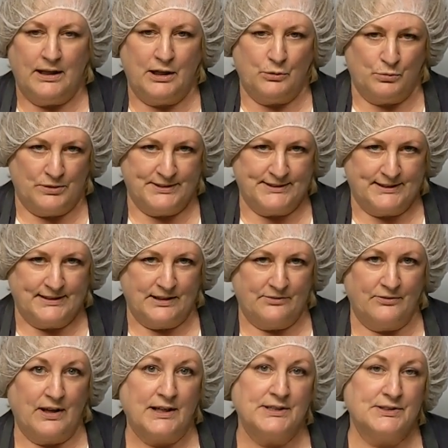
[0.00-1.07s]
it will
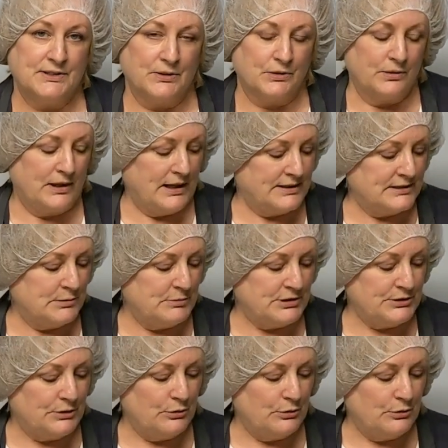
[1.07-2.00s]
solidify, so it has to be